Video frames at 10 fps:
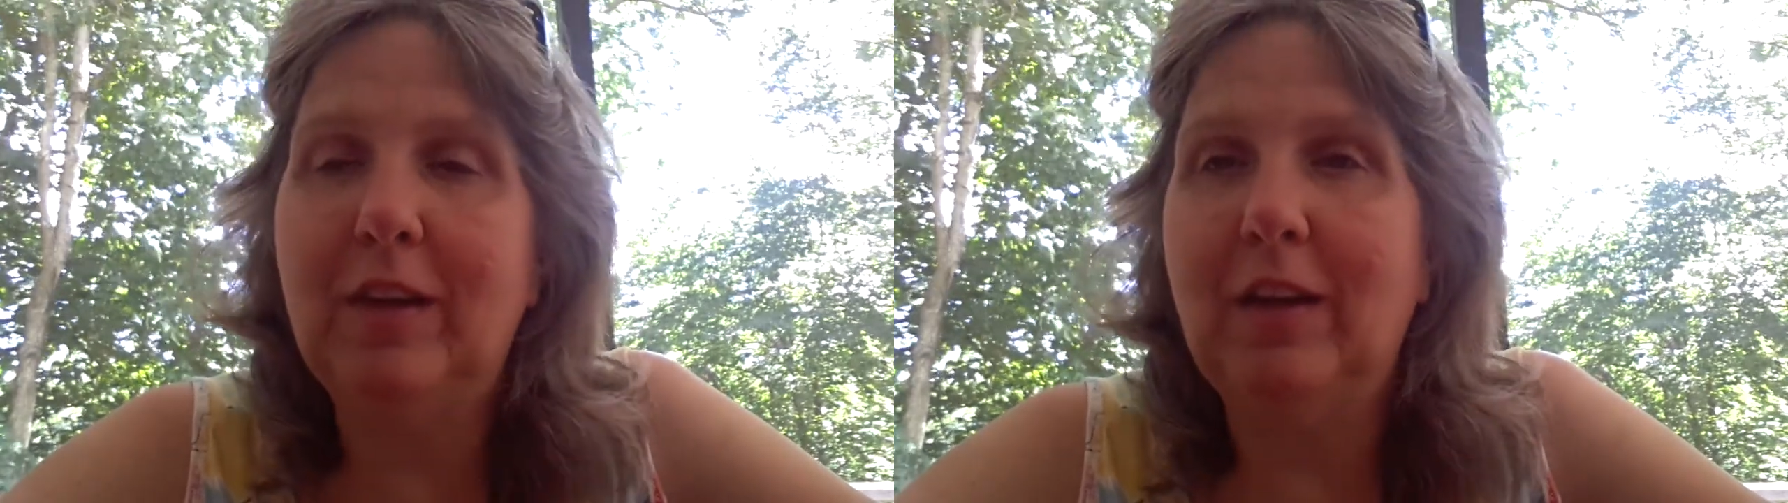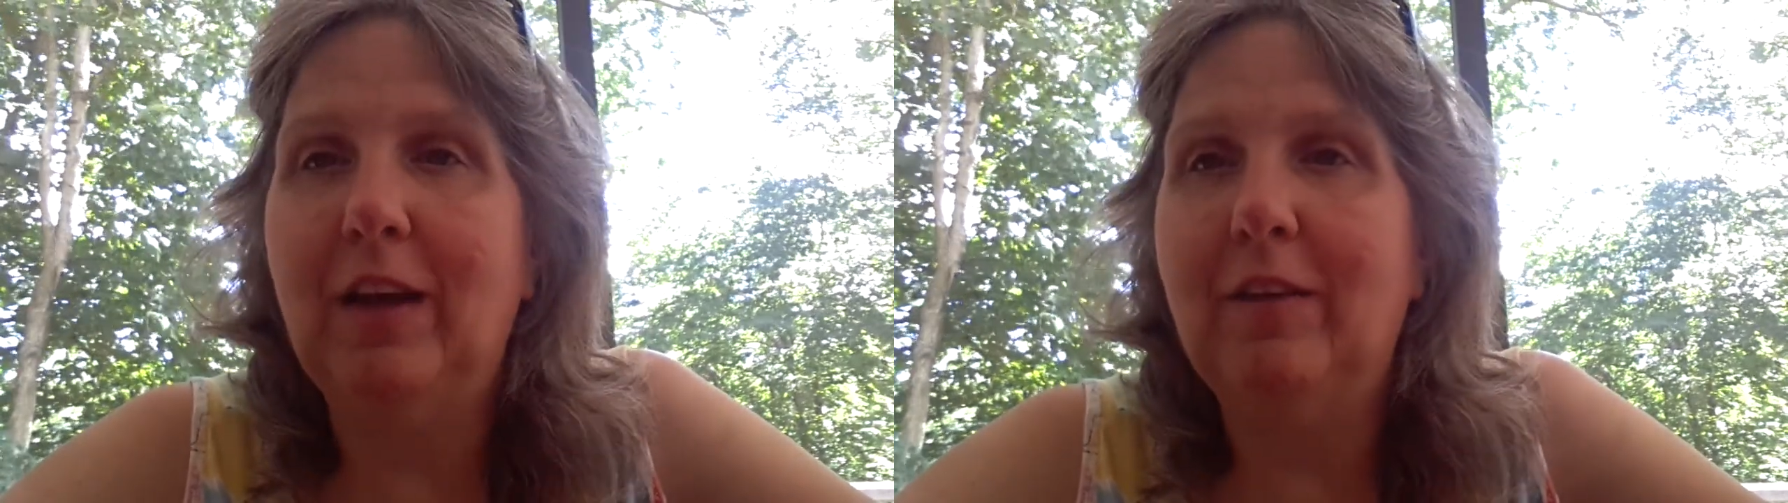
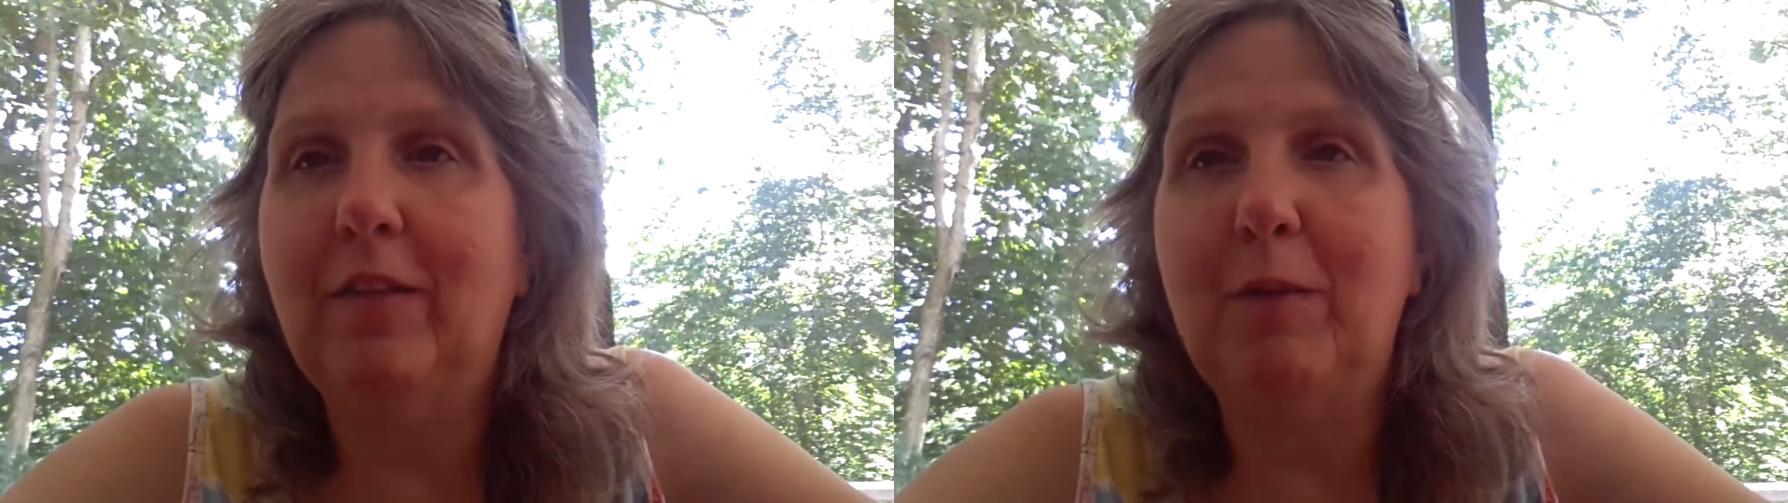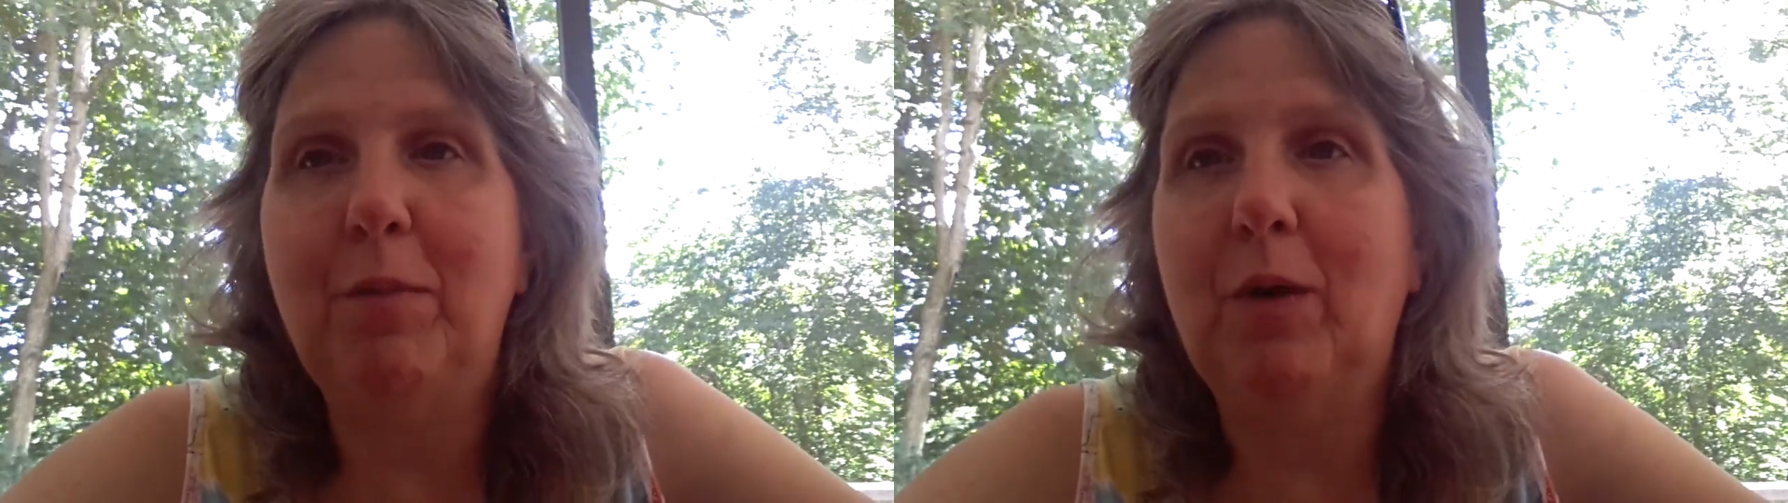
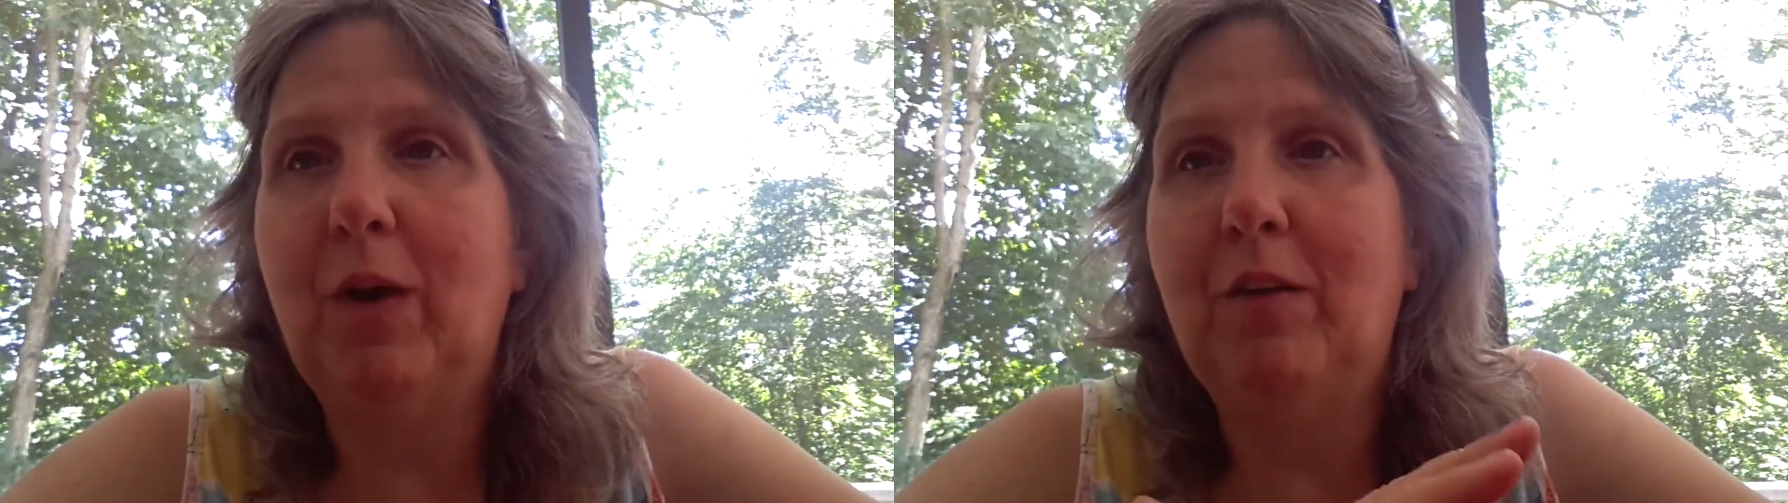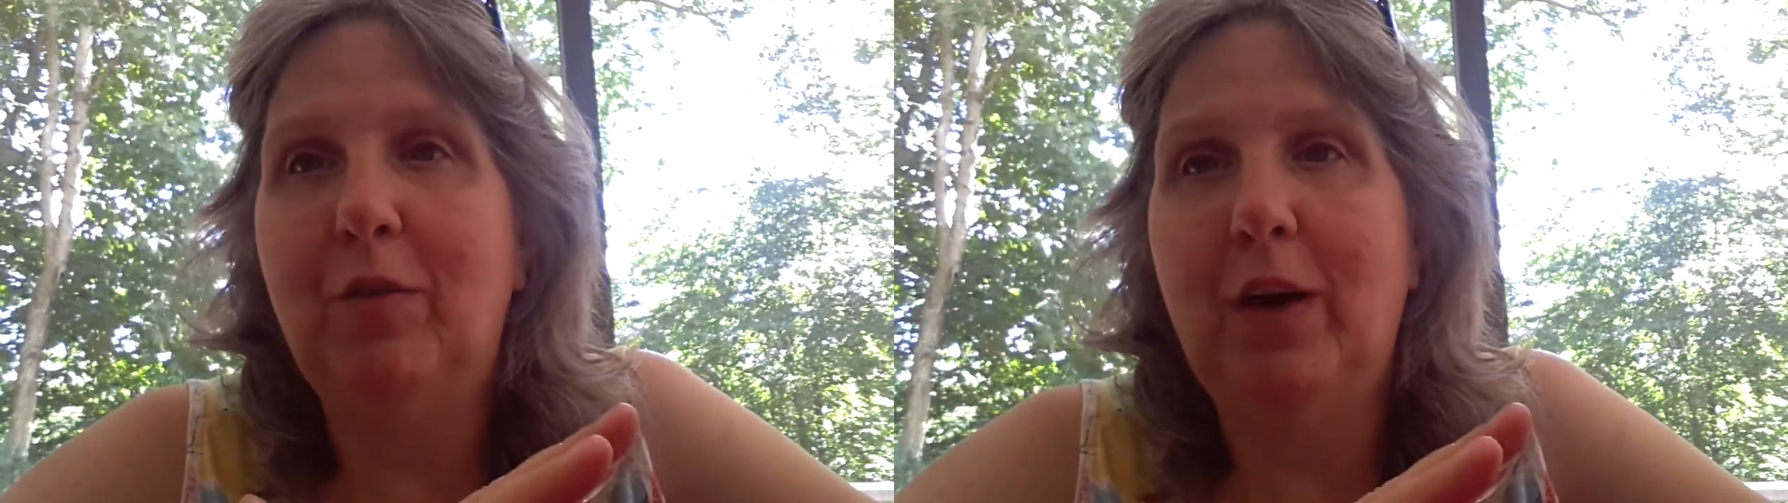They've been
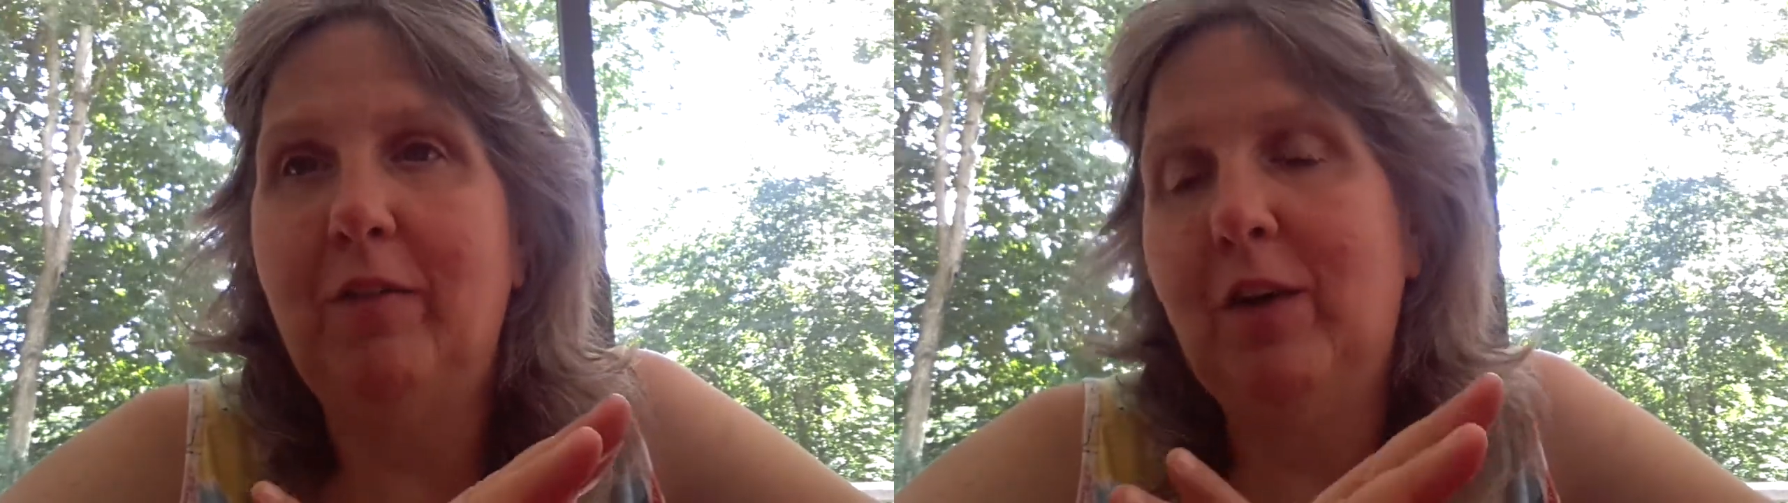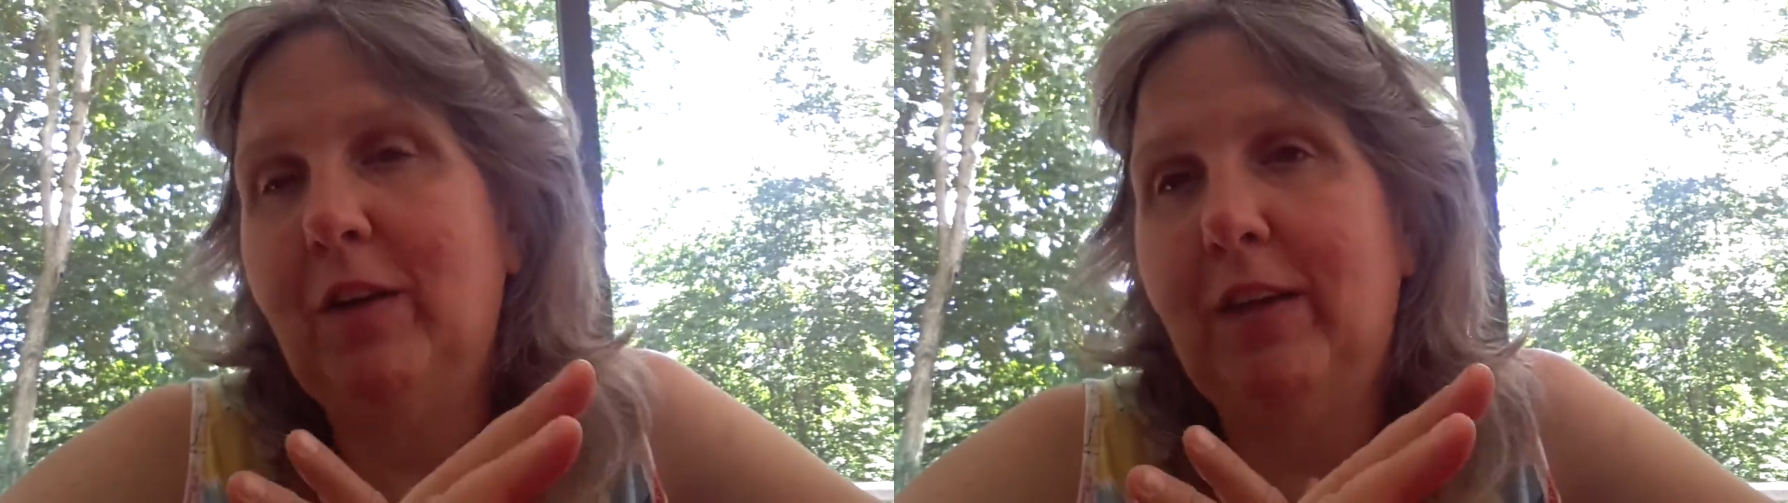around
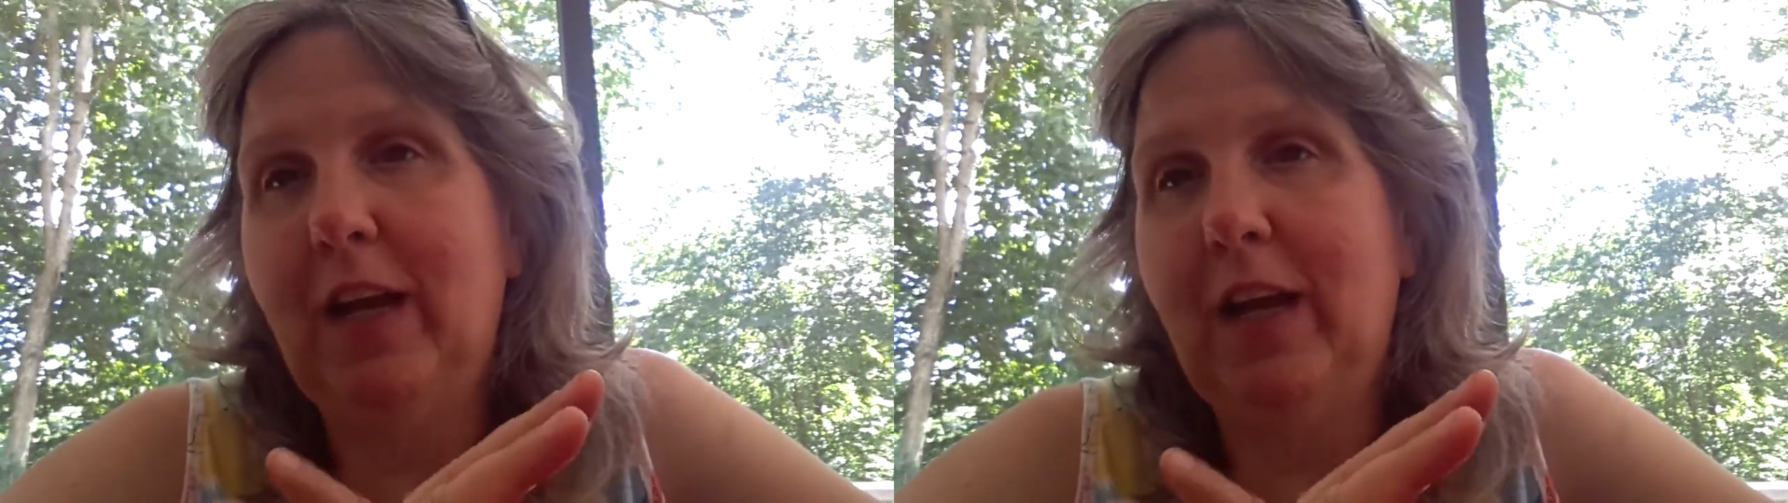forever because